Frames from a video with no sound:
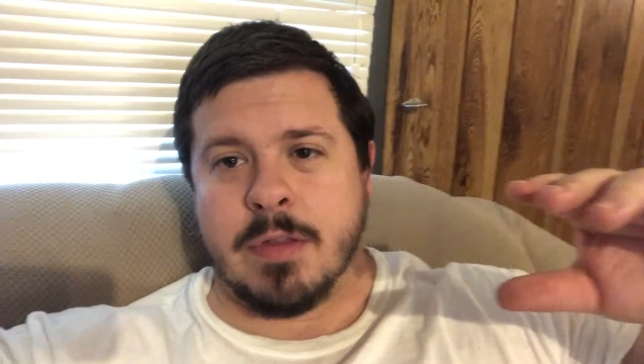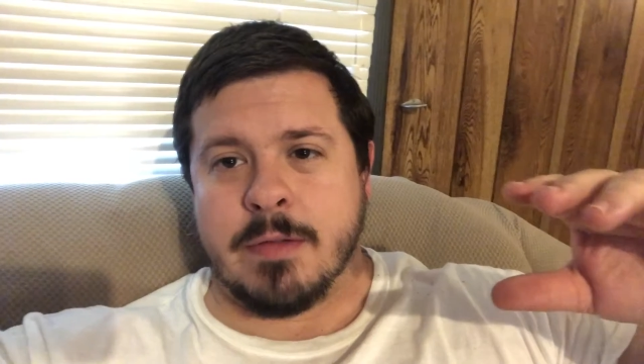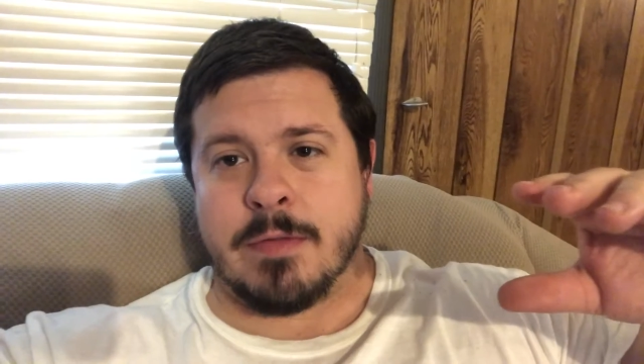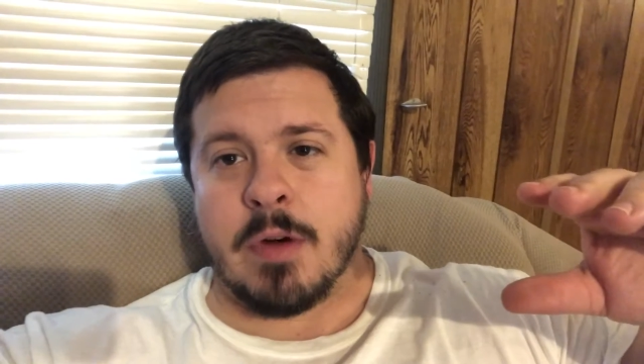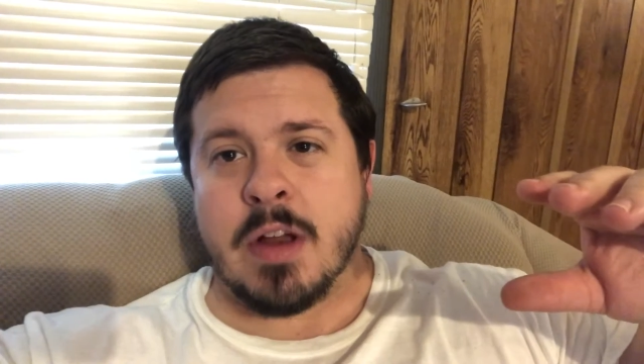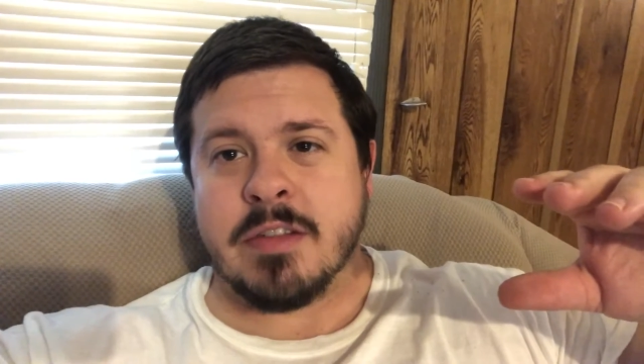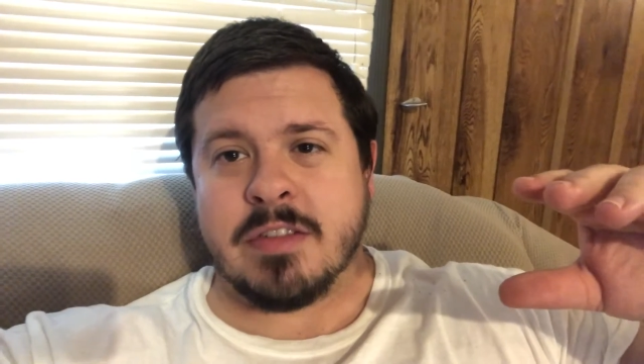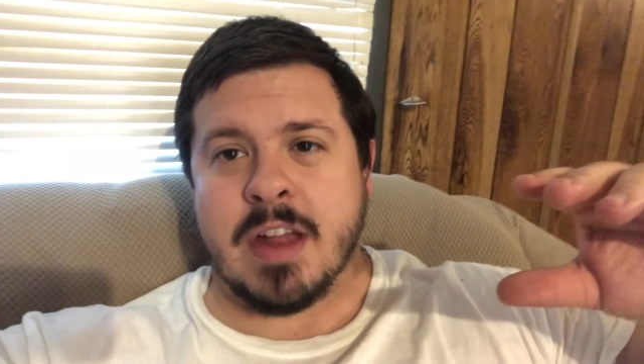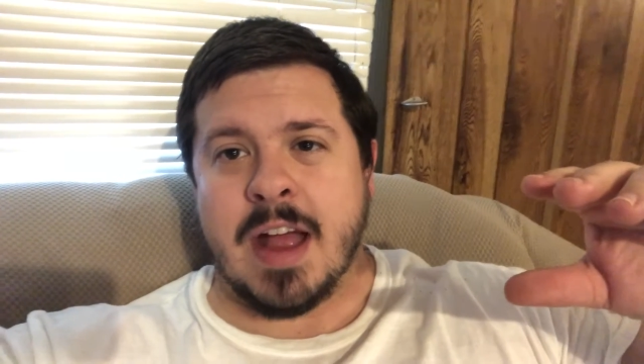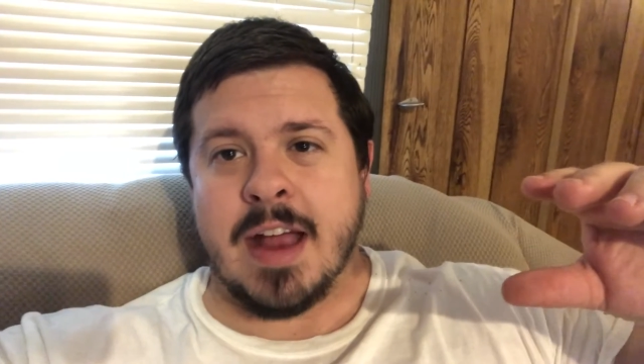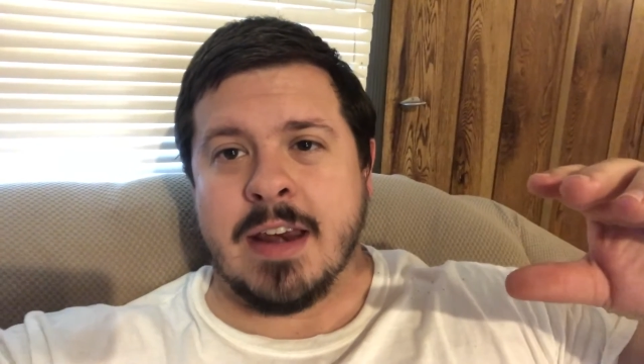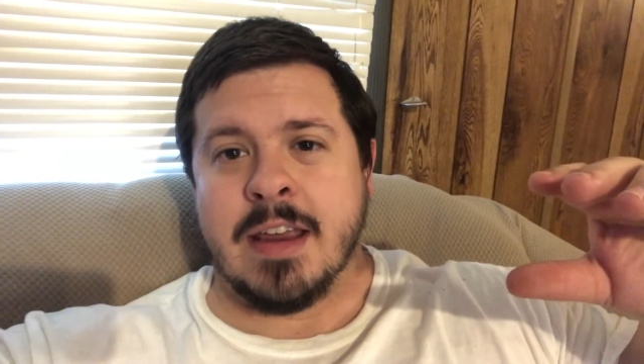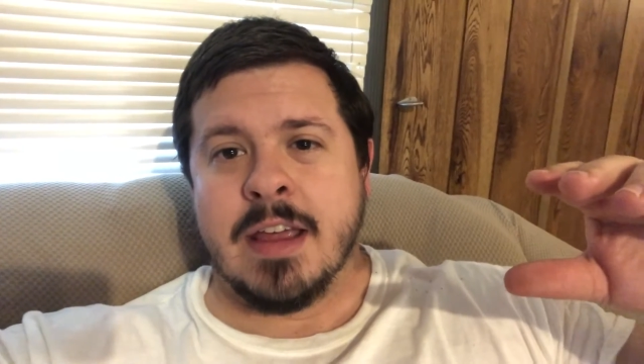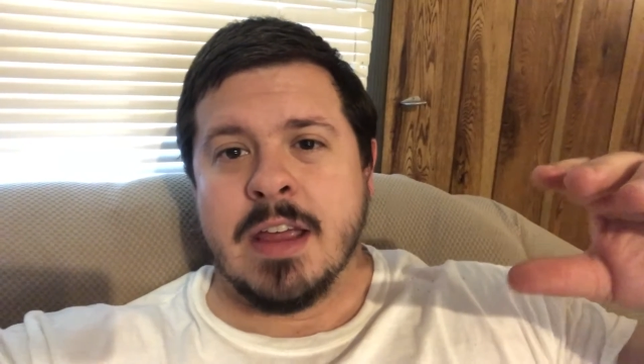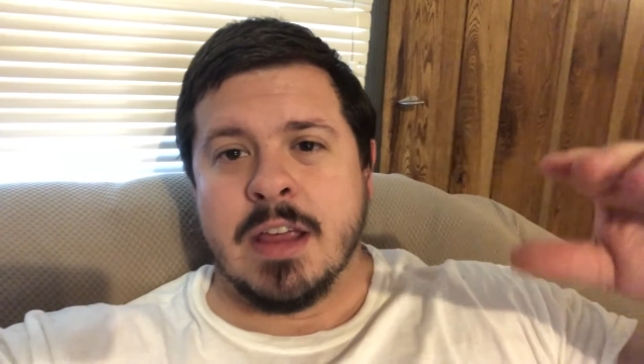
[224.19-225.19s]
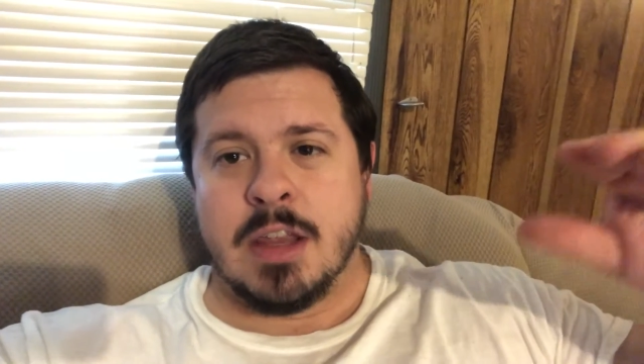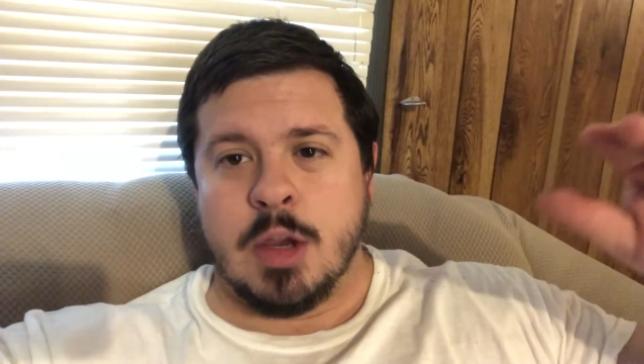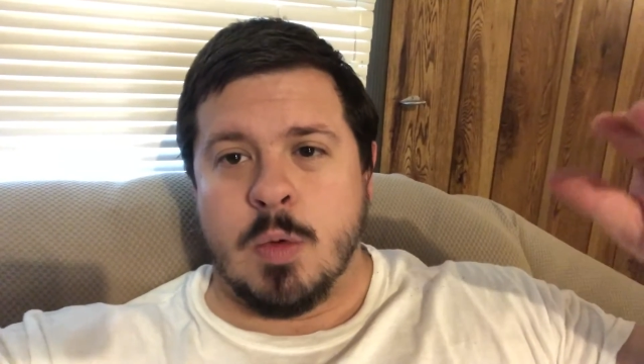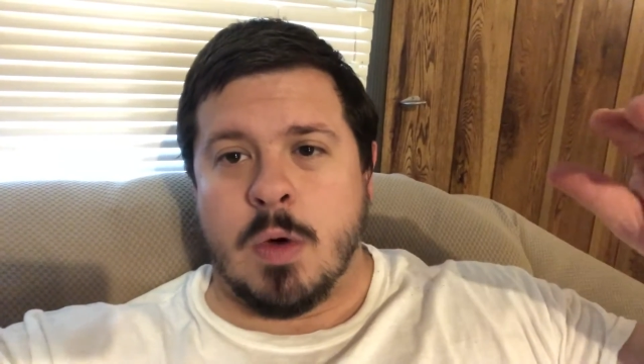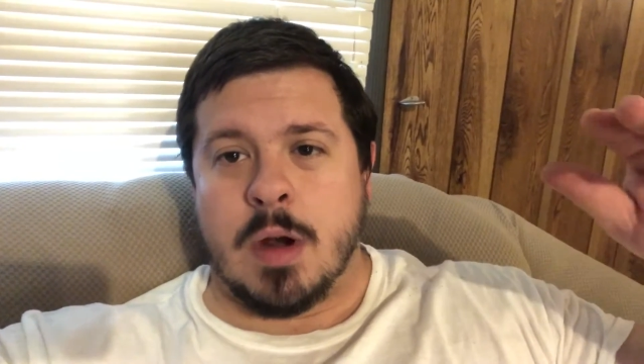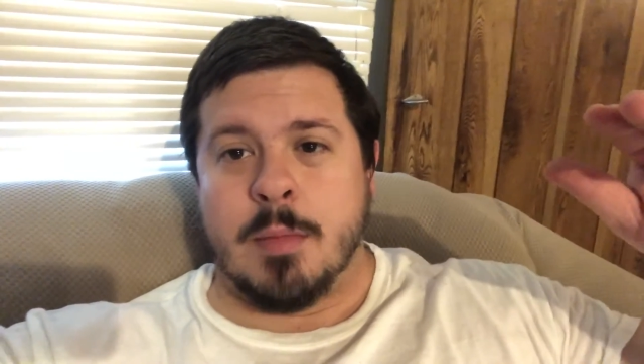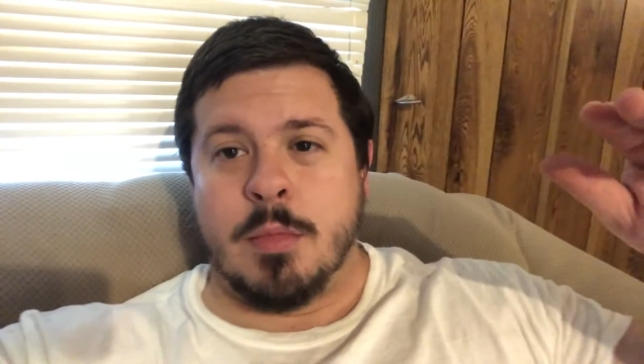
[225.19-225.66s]
For the front sight,
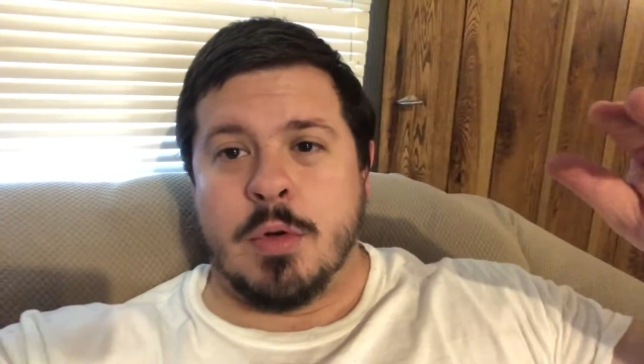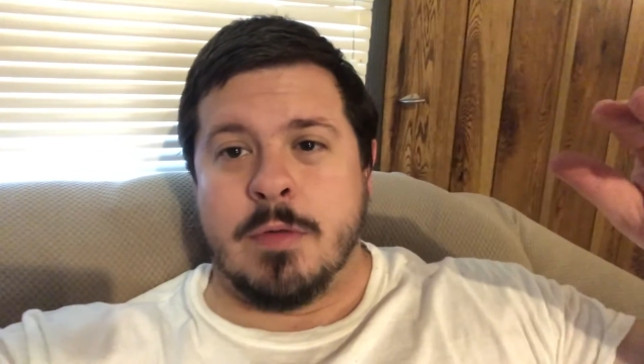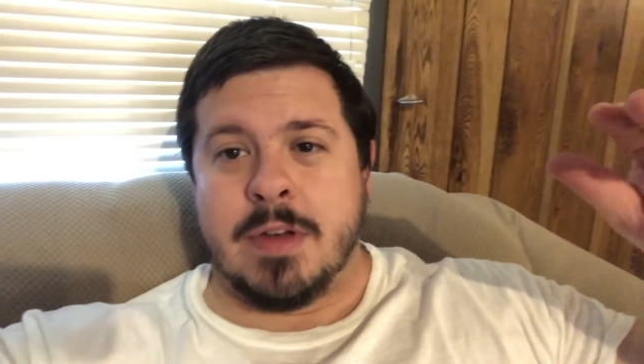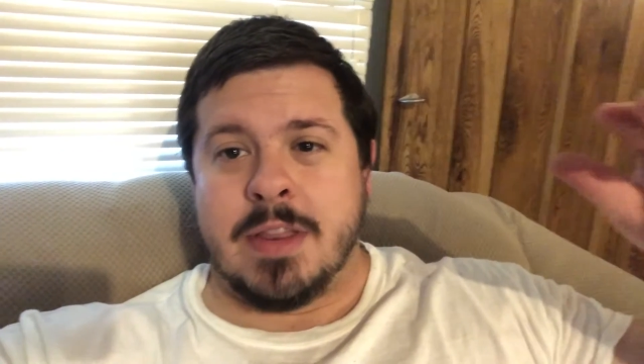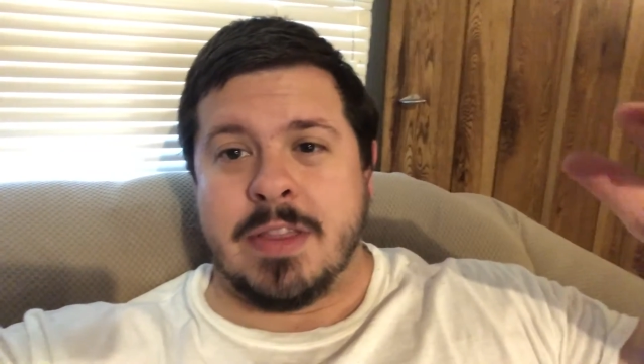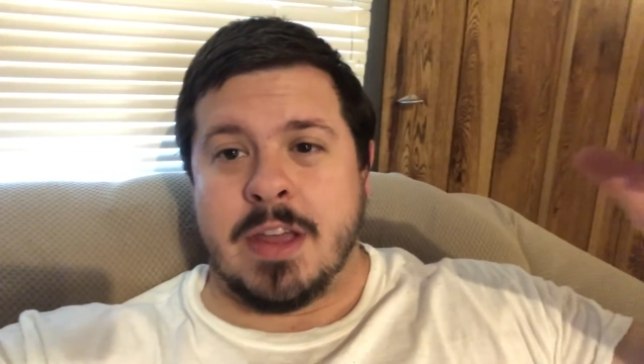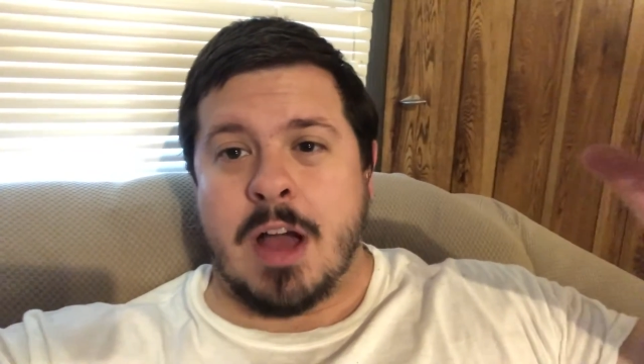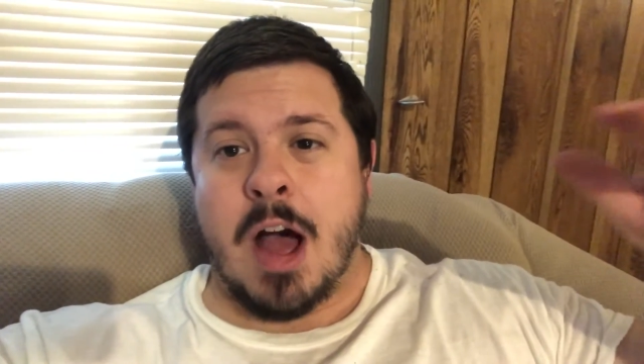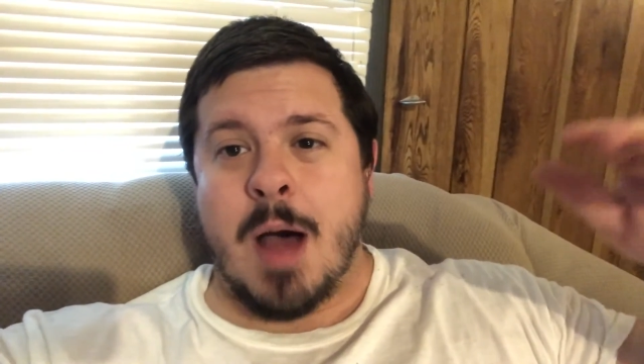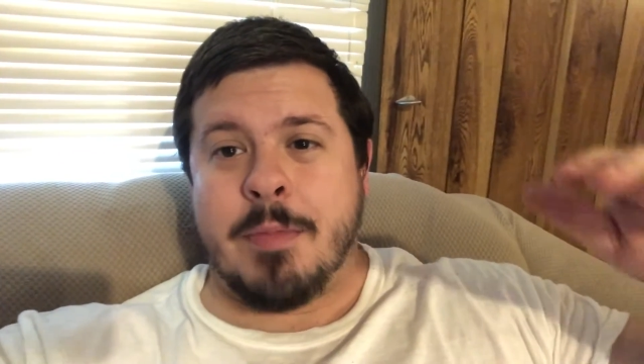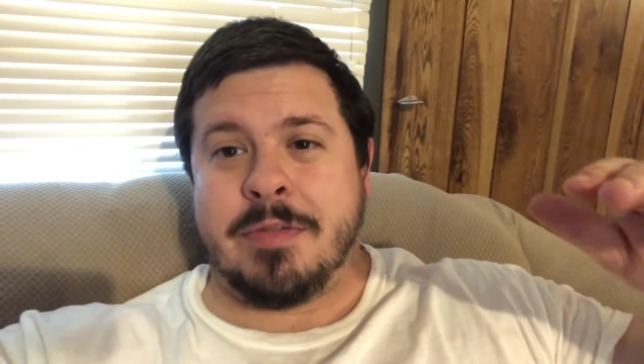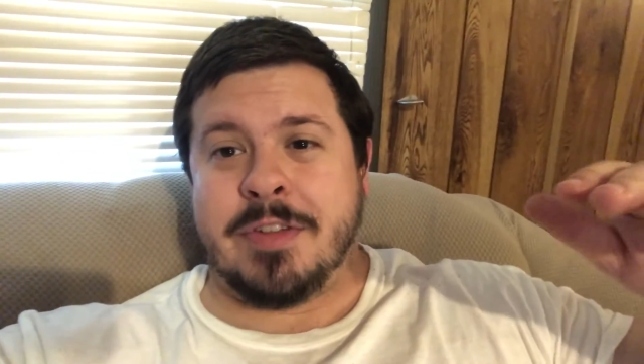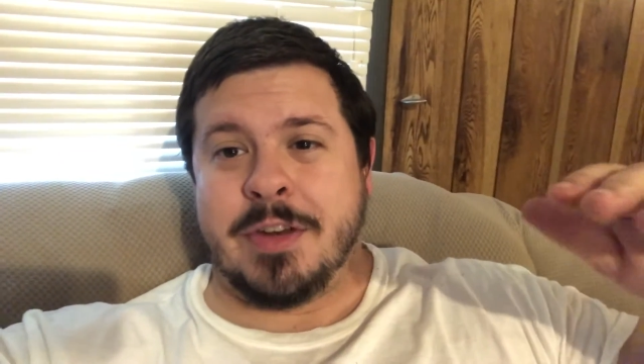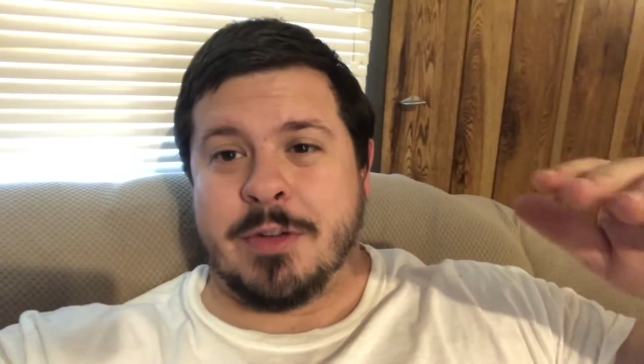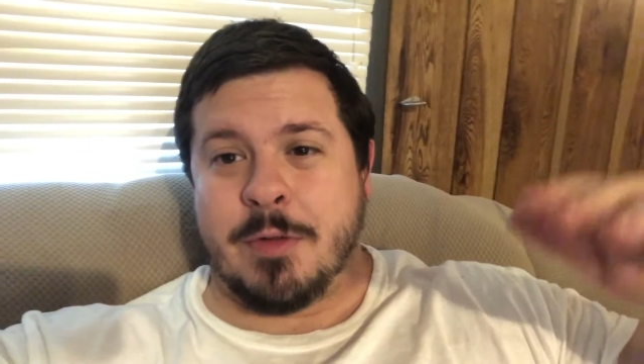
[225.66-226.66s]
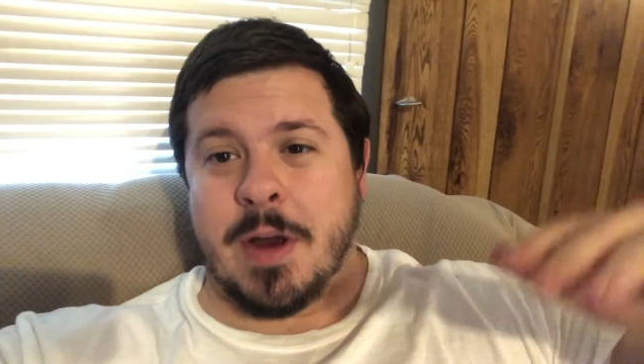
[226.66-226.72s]
you want to move it the opposite